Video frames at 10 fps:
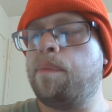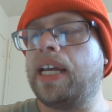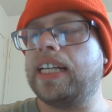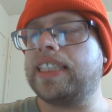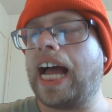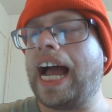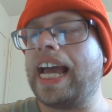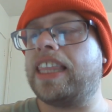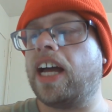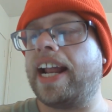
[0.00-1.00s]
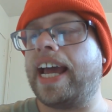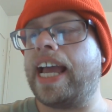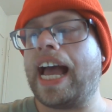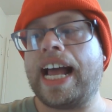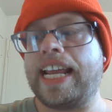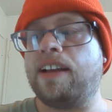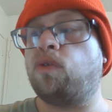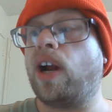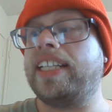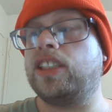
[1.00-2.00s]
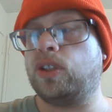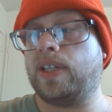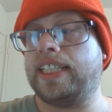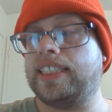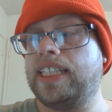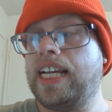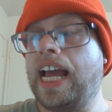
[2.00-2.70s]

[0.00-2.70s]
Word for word: because I thought I had a right to it.